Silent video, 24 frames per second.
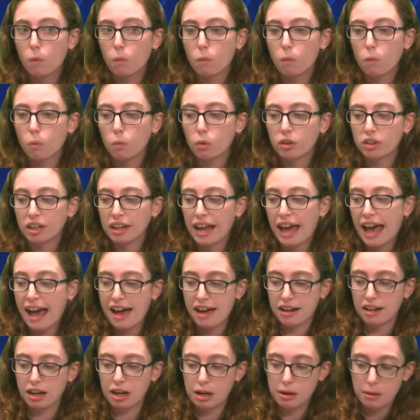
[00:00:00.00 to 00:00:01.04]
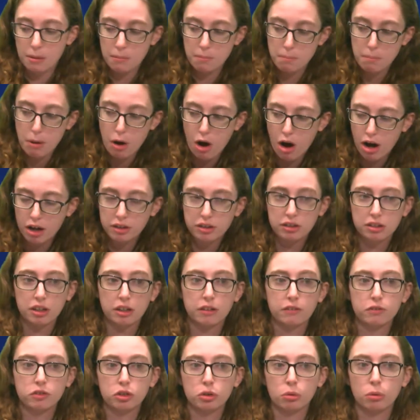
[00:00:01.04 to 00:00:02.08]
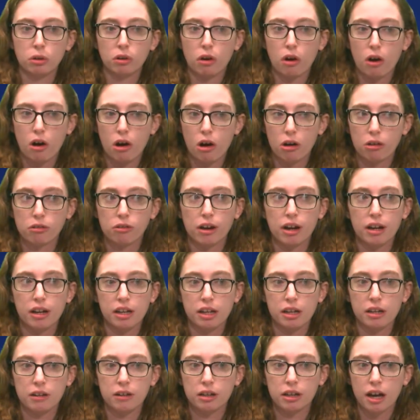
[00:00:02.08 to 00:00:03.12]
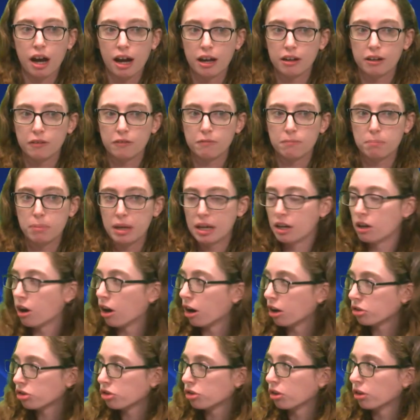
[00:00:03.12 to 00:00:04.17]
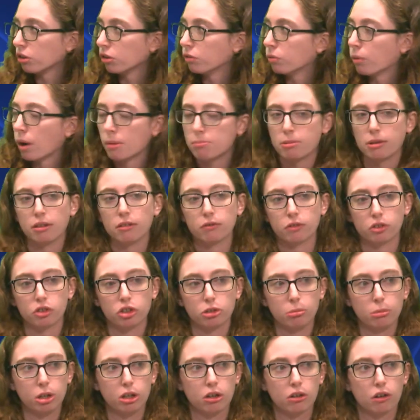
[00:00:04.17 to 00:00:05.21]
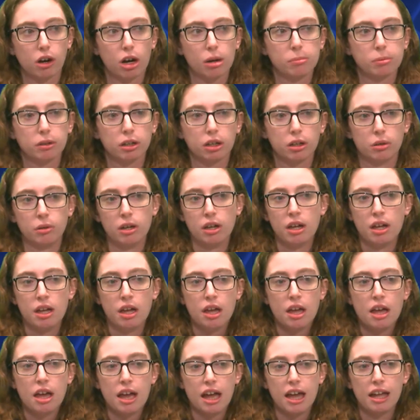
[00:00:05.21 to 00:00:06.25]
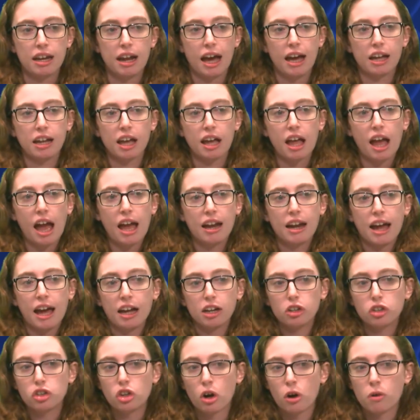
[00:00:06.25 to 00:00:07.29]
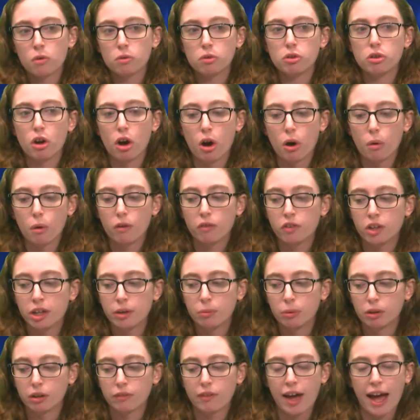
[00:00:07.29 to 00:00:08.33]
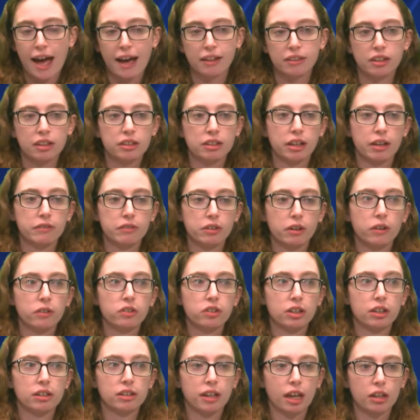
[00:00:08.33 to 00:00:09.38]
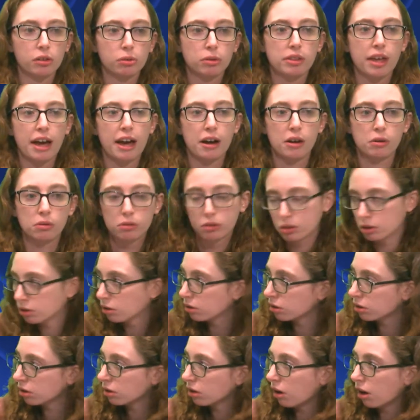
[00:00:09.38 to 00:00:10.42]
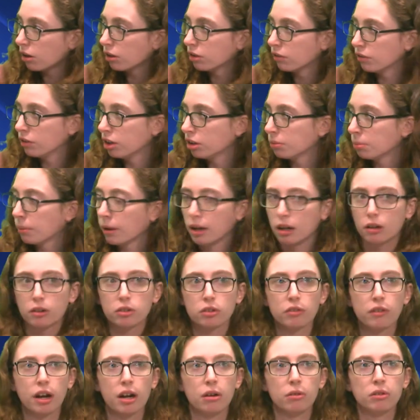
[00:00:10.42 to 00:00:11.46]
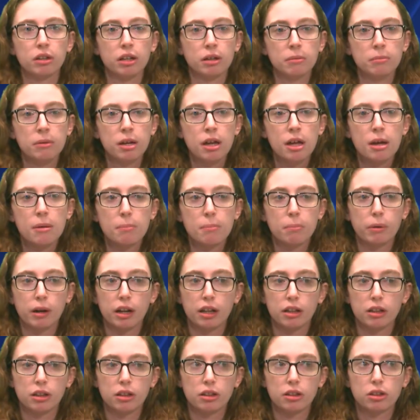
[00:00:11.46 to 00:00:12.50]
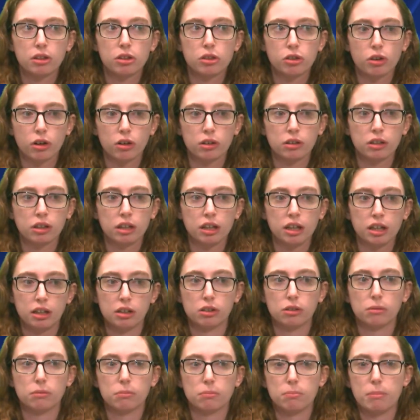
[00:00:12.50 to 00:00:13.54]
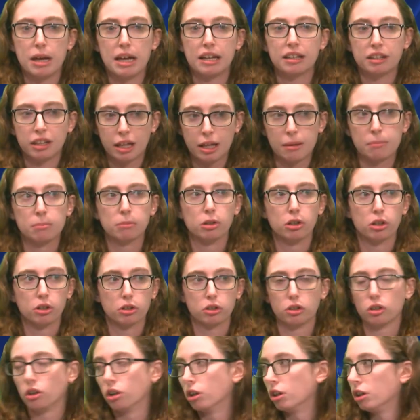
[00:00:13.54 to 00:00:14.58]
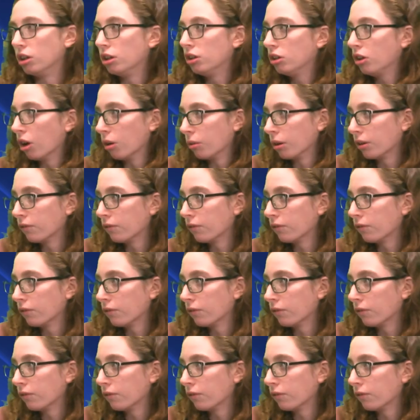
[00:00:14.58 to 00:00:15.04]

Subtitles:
was an added positive to an already kind of big arsenal of weapons for Jimmy Garoppolo. And I don't know if he would have had this level of success without all of these players around him, but it certainly makes him look good going